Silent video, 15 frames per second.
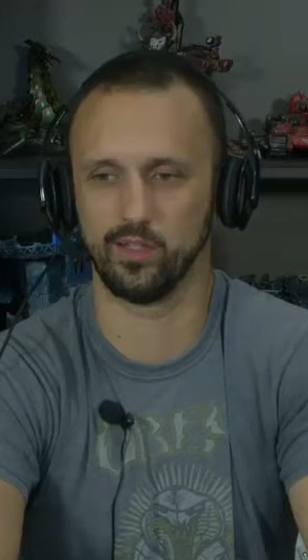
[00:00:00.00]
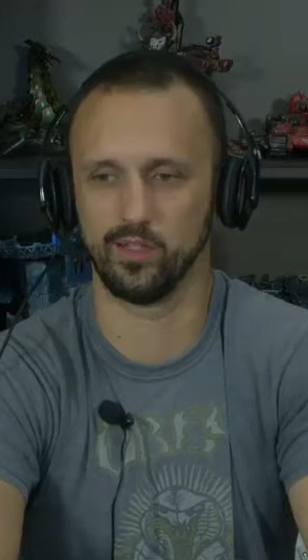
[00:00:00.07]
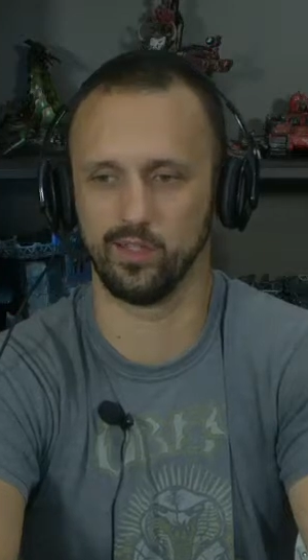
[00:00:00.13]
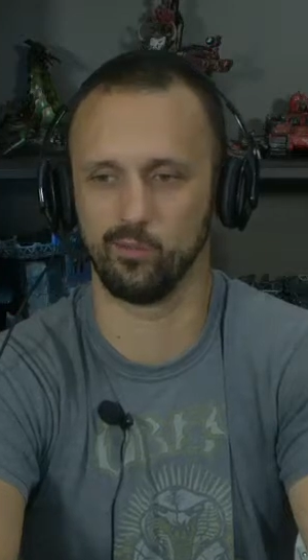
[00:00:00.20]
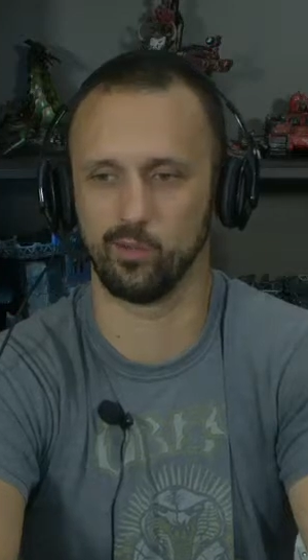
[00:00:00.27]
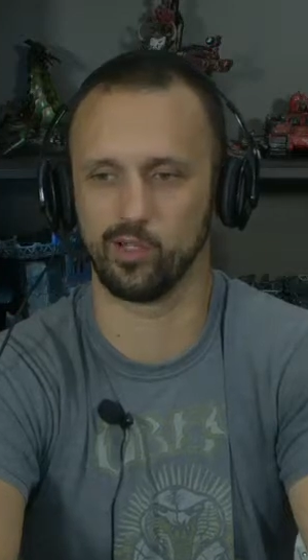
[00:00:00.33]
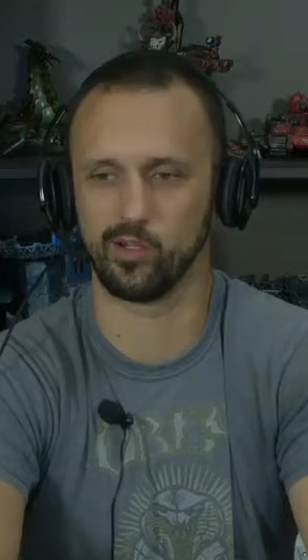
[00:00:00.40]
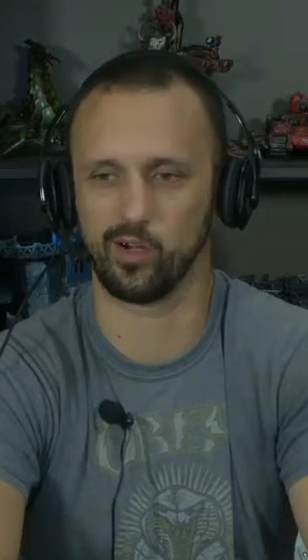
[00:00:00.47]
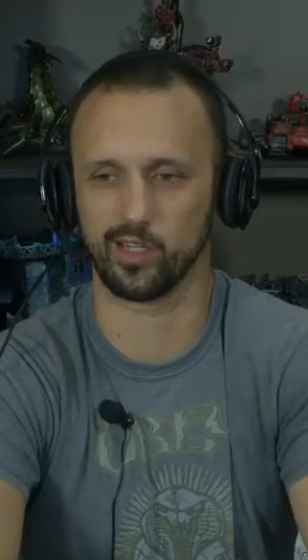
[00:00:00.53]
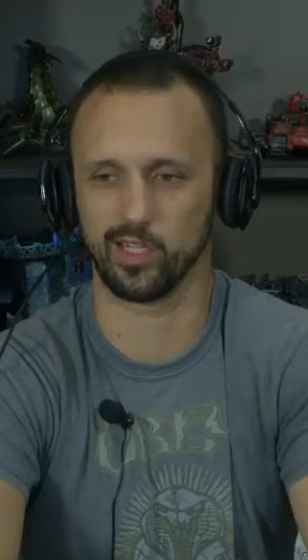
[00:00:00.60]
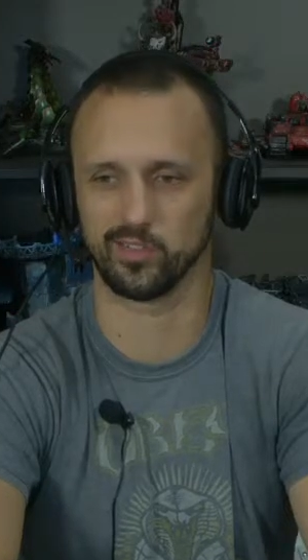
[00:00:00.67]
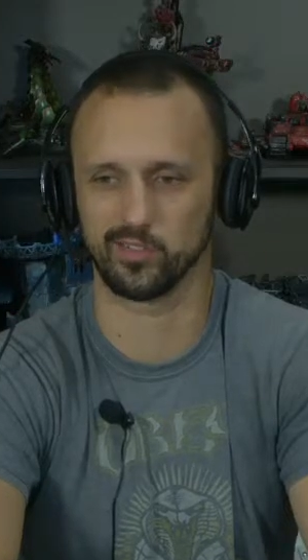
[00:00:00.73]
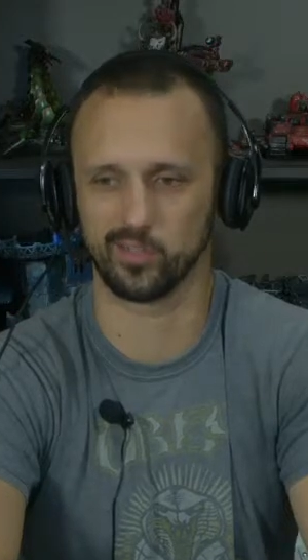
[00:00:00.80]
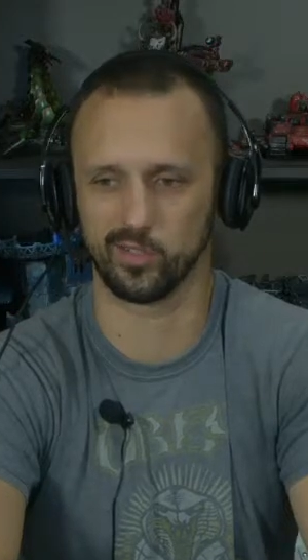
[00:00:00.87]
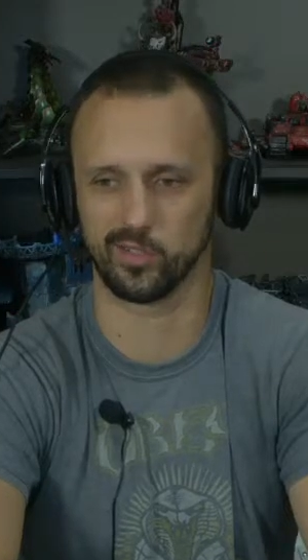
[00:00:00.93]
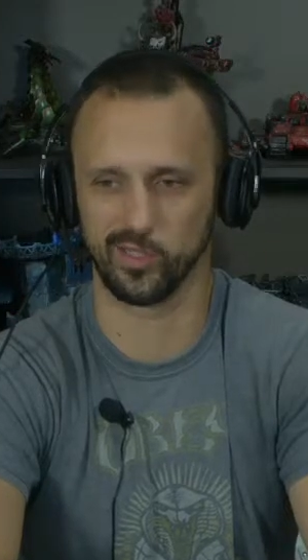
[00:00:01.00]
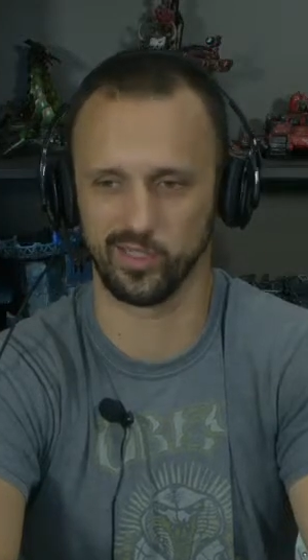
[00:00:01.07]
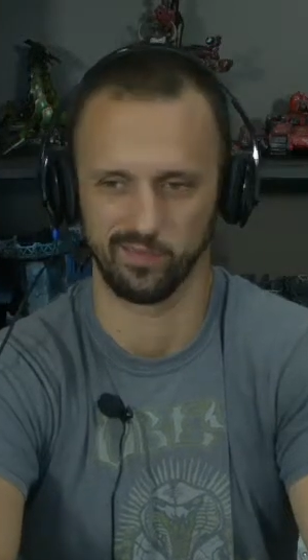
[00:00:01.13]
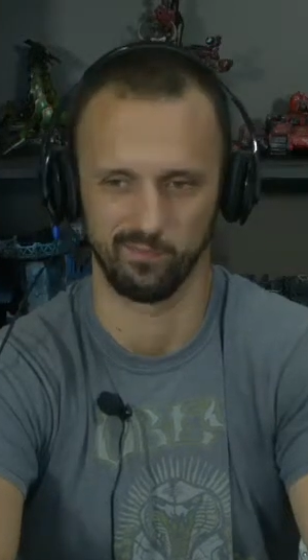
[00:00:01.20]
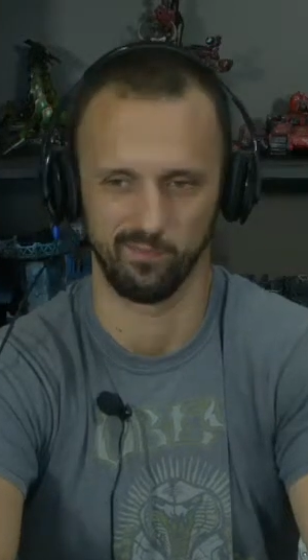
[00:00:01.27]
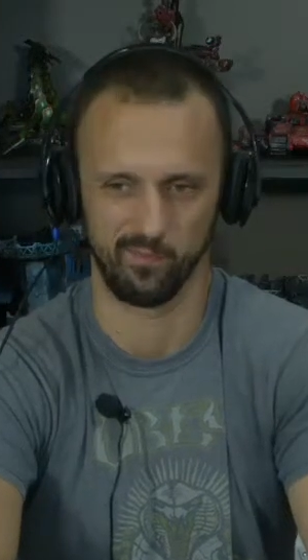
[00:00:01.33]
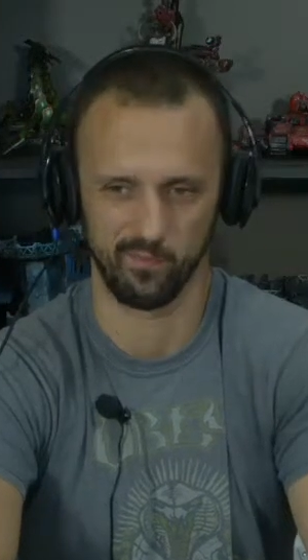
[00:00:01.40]
When a dog has surgery.
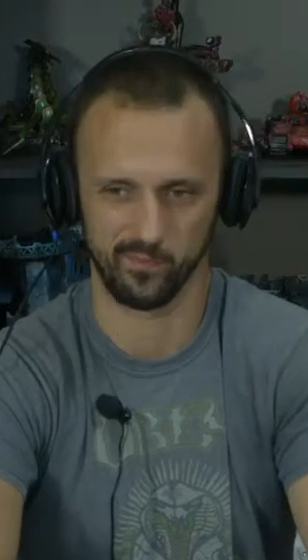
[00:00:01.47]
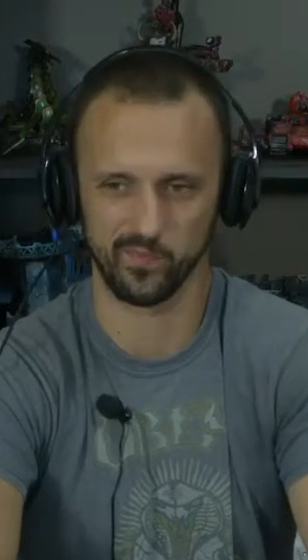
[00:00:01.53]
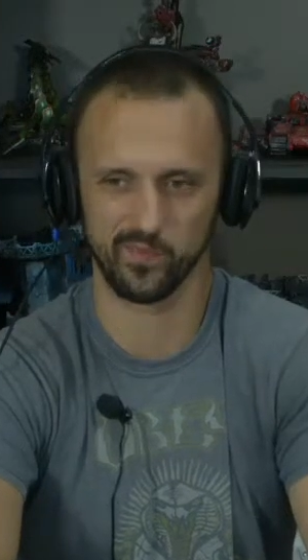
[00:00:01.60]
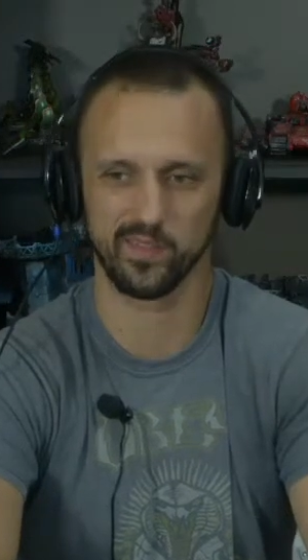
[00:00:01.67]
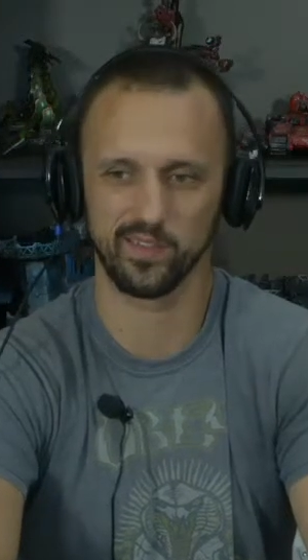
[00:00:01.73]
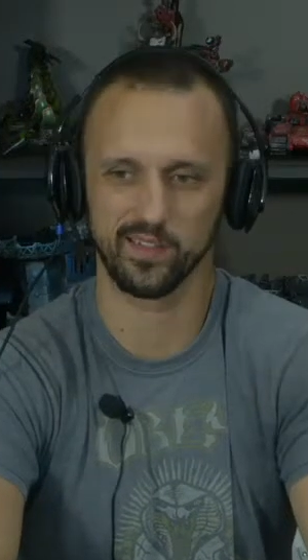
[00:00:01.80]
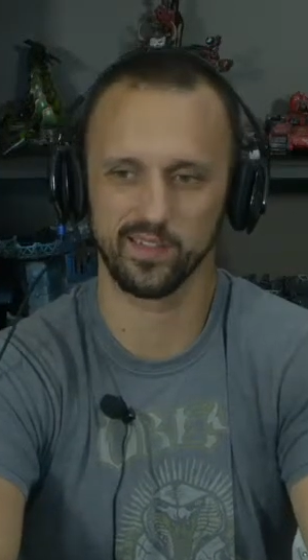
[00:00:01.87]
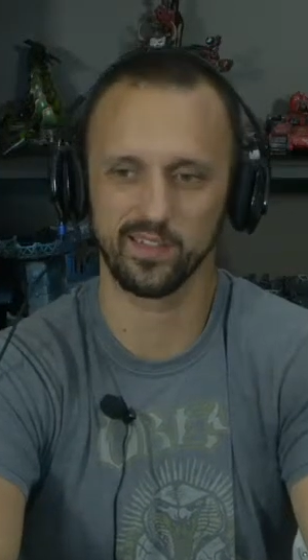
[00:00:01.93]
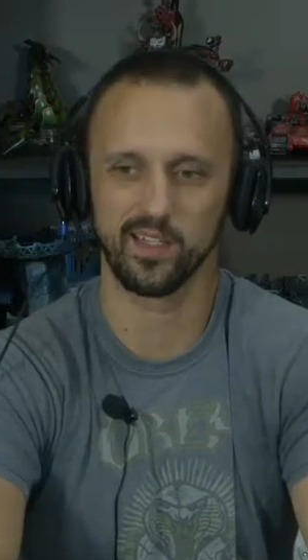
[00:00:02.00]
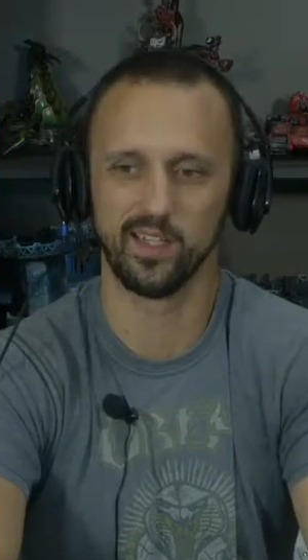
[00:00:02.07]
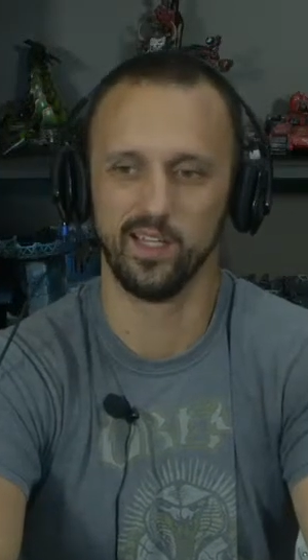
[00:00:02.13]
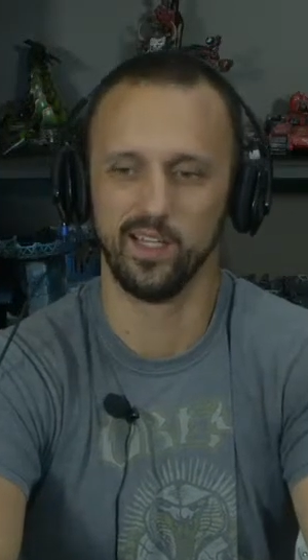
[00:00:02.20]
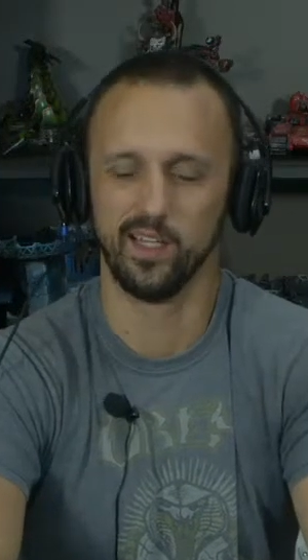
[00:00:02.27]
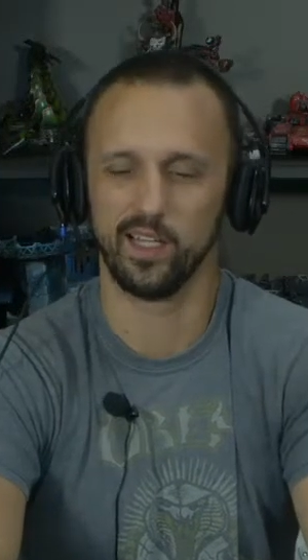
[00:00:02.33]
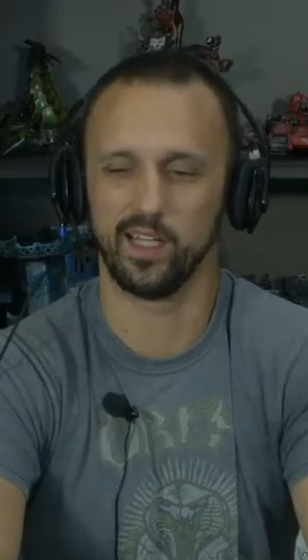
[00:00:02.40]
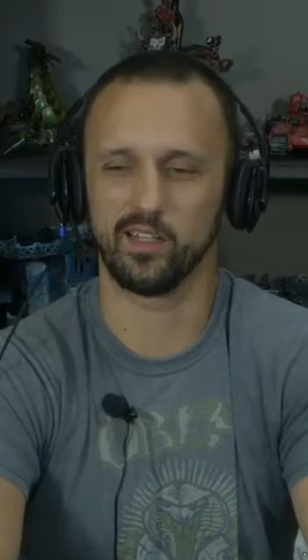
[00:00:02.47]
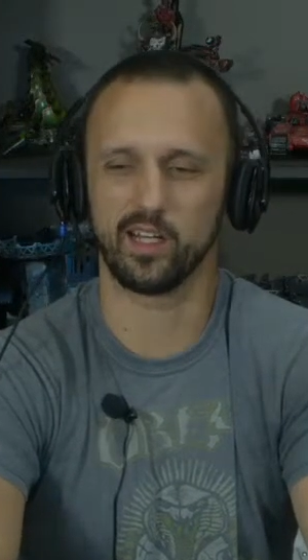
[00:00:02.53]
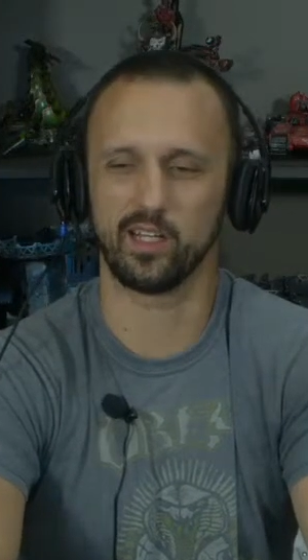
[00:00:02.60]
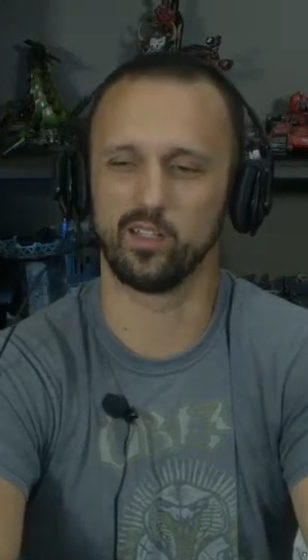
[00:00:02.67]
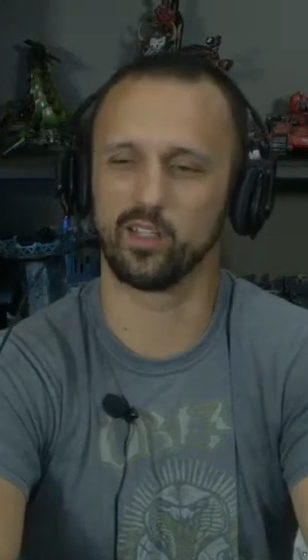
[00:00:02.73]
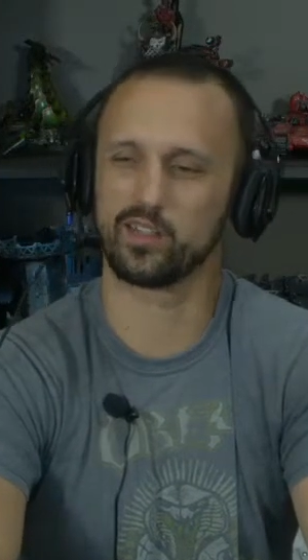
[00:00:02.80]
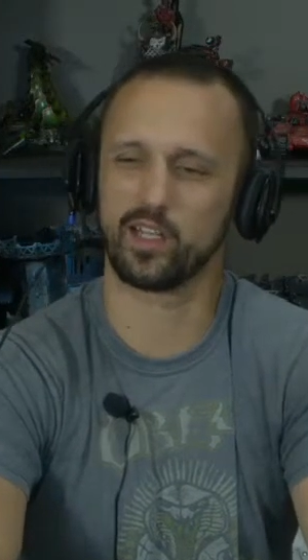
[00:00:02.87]
And then I
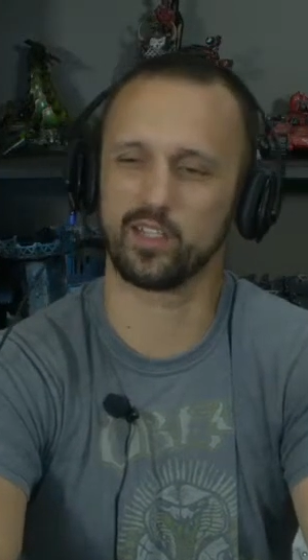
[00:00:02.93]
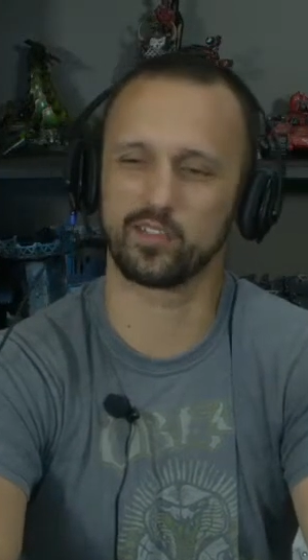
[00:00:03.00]
looked at it,